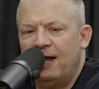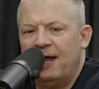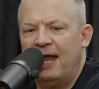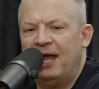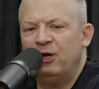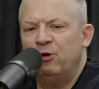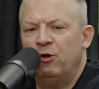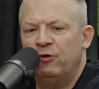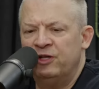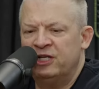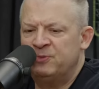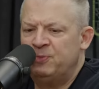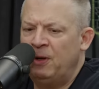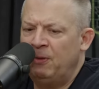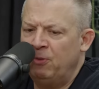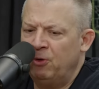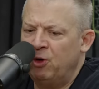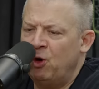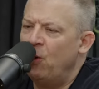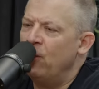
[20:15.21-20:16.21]
I hate all these
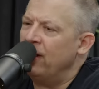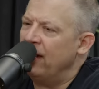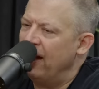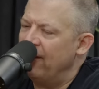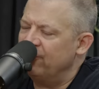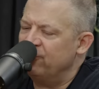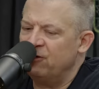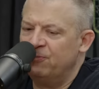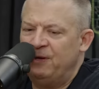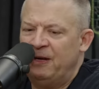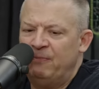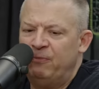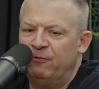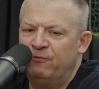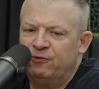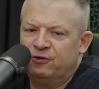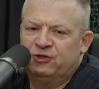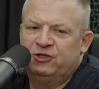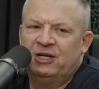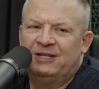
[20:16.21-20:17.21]
people going after people
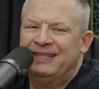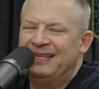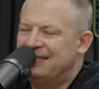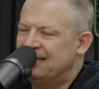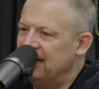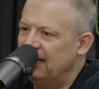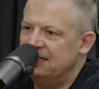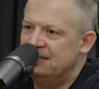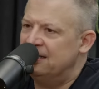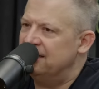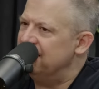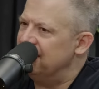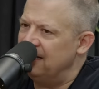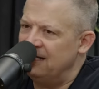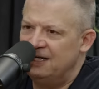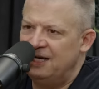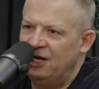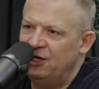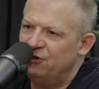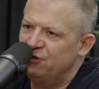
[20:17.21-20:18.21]
for shit they said as a
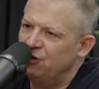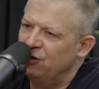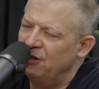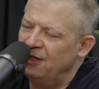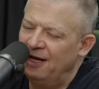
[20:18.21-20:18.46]
teenager.